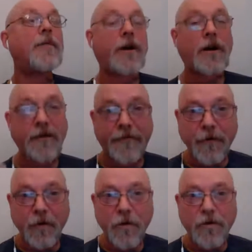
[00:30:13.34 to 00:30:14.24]
kung
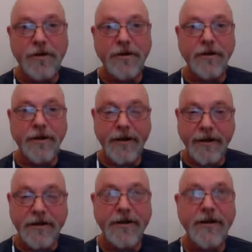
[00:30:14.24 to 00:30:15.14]
fu to
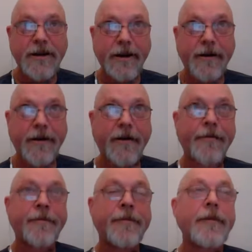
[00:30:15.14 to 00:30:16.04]
kids in care,